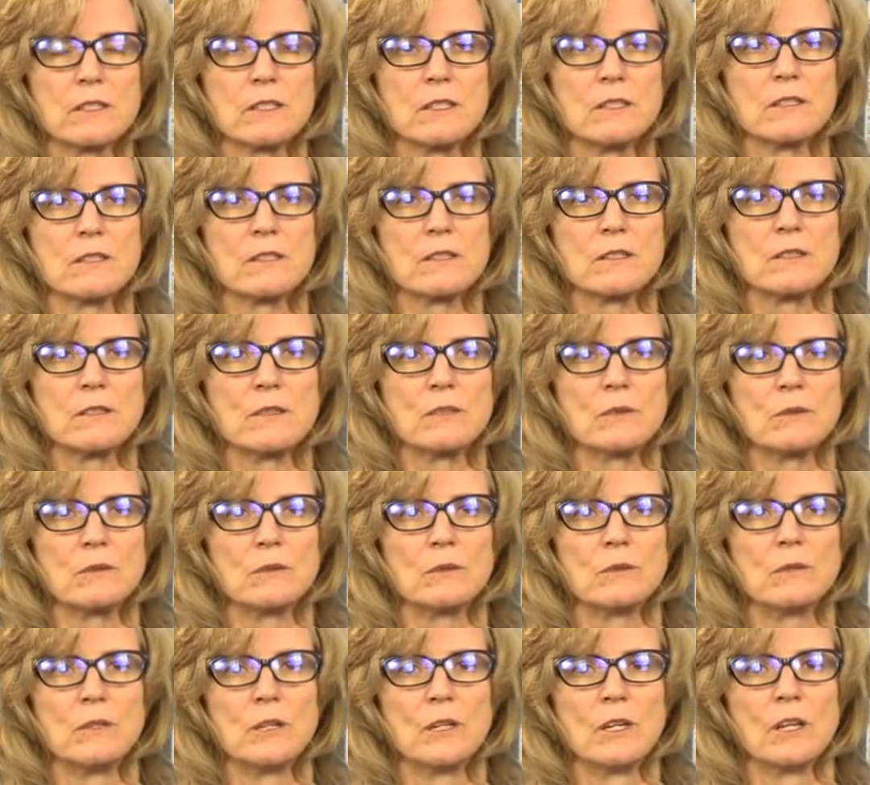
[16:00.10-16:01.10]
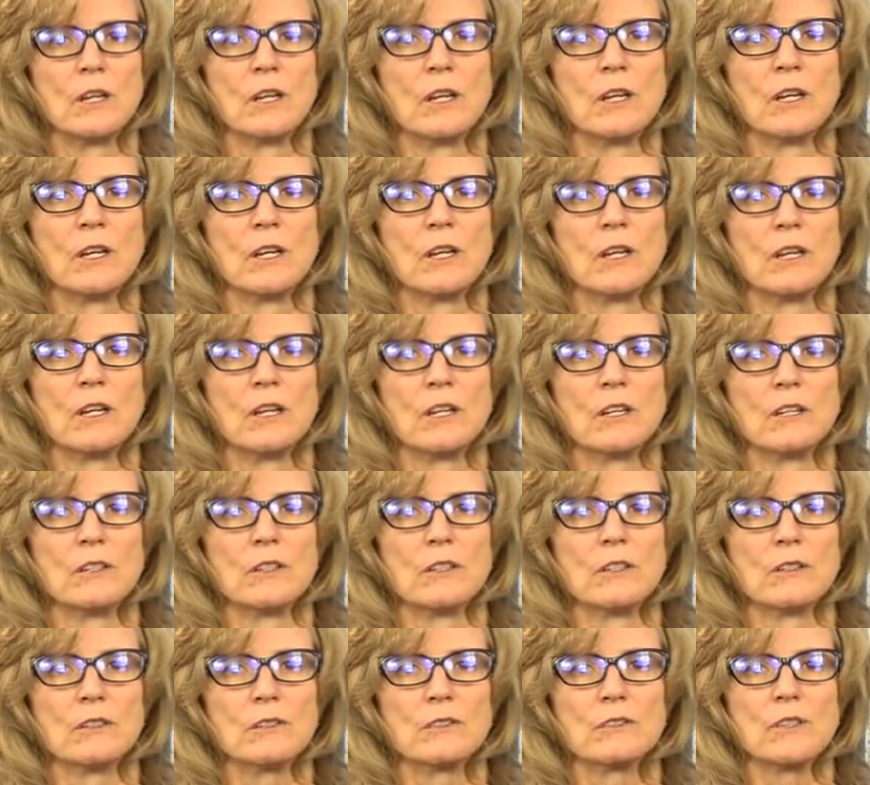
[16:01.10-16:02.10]
is to
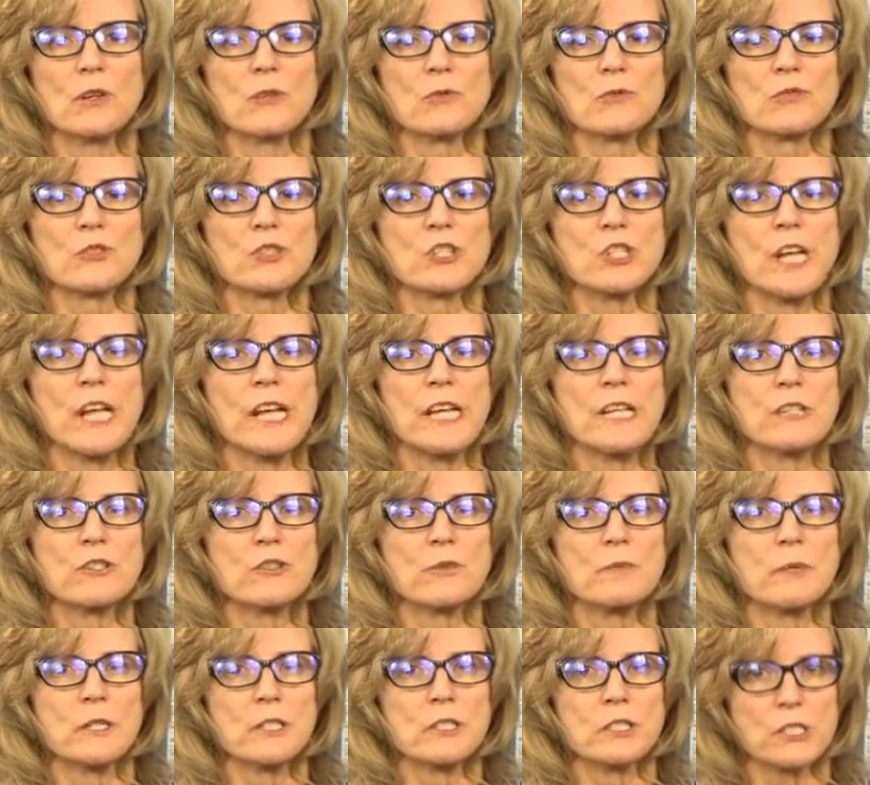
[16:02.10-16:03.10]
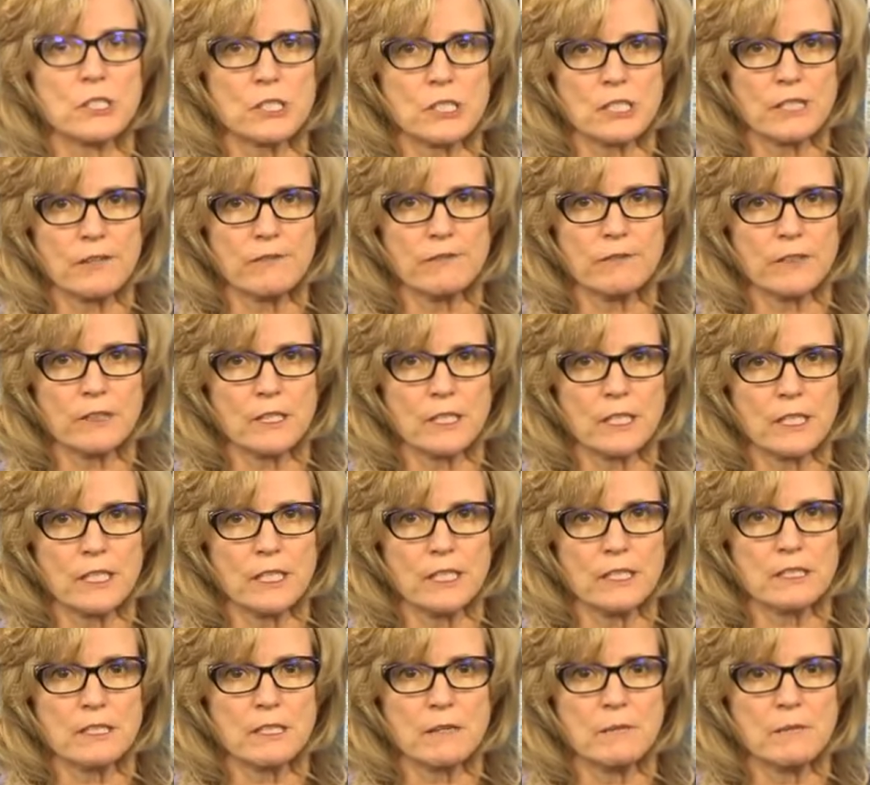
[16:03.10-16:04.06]
don't change a bunch of stuff with the kids.